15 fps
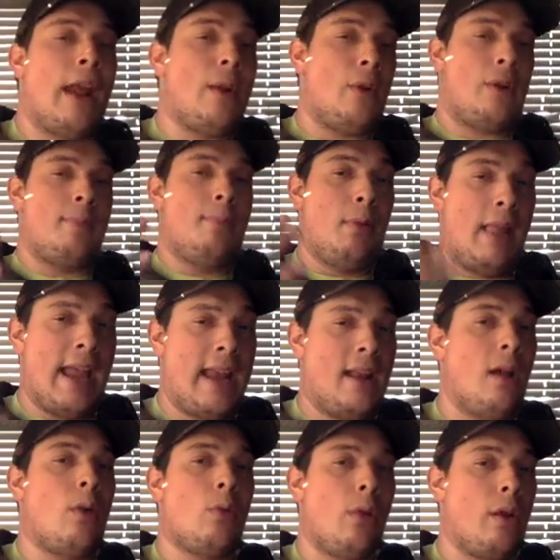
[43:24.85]
to explain
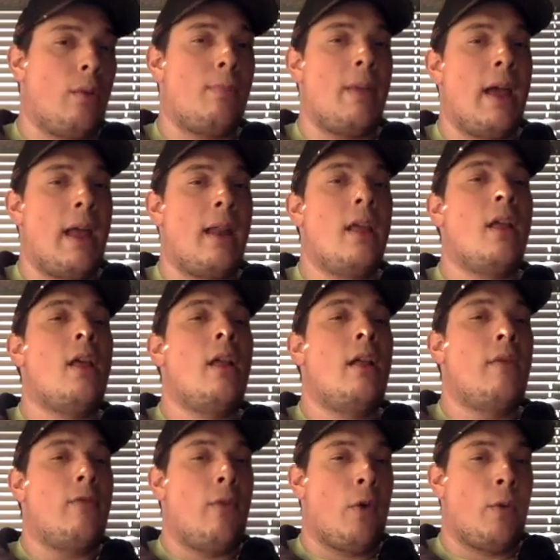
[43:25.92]
a little bit
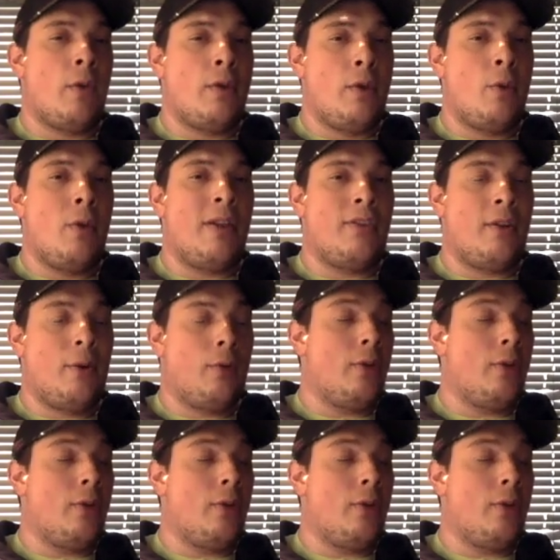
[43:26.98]
for the new listener.